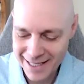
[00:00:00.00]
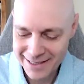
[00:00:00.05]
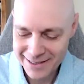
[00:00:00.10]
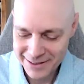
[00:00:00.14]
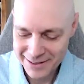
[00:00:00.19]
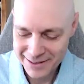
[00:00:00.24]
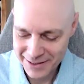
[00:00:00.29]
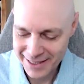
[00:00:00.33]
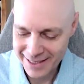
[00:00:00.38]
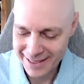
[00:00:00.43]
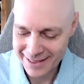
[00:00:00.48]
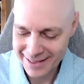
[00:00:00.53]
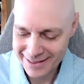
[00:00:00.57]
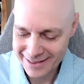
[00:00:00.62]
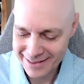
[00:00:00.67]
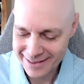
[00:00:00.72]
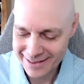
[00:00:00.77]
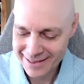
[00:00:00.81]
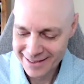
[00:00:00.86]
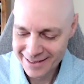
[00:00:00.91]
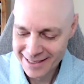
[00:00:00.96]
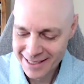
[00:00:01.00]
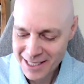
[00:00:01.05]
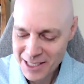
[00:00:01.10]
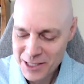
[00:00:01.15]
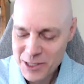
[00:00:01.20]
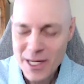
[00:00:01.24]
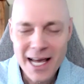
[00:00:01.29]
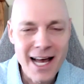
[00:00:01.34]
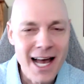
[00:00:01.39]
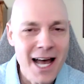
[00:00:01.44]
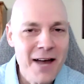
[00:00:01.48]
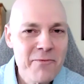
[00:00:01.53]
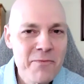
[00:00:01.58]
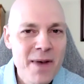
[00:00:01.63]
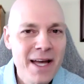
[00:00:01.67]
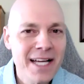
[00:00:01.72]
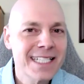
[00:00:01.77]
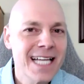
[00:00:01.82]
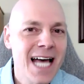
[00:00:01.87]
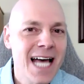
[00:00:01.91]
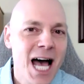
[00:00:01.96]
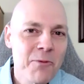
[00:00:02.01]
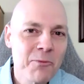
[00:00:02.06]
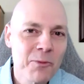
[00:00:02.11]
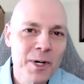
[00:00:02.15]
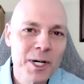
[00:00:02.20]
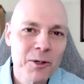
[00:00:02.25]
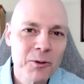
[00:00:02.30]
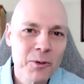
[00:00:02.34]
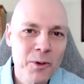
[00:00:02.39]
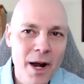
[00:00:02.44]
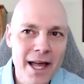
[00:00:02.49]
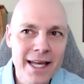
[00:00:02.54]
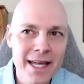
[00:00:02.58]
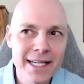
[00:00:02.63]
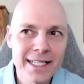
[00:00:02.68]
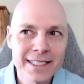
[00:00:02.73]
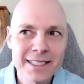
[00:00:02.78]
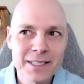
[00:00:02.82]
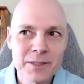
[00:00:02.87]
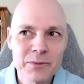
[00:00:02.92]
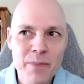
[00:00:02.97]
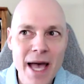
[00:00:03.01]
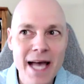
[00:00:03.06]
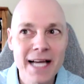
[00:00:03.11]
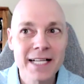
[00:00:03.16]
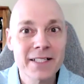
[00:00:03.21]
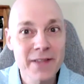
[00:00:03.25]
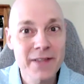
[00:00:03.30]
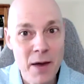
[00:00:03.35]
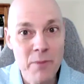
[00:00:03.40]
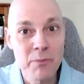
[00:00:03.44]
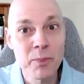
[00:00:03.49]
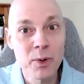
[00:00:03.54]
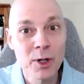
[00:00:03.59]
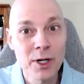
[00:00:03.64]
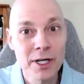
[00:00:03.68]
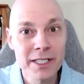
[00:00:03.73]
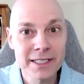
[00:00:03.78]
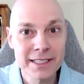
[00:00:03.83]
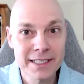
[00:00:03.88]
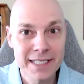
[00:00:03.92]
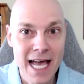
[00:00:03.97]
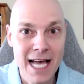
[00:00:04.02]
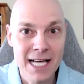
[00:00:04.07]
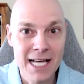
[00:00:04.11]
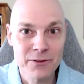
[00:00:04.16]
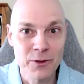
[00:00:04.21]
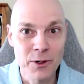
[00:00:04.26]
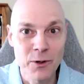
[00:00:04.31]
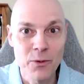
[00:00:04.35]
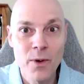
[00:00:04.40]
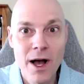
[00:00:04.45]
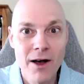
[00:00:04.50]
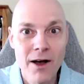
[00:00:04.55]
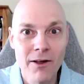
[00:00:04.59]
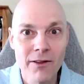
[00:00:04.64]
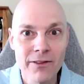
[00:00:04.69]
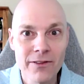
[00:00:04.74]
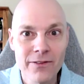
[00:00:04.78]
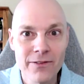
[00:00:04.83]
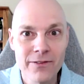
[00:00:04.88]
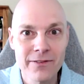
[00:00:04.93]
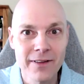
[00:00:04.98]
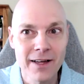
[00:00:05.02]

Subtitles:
excellent, excellent. So yeah, I've met Tom Realwright back to that book, Tax Free Wealth.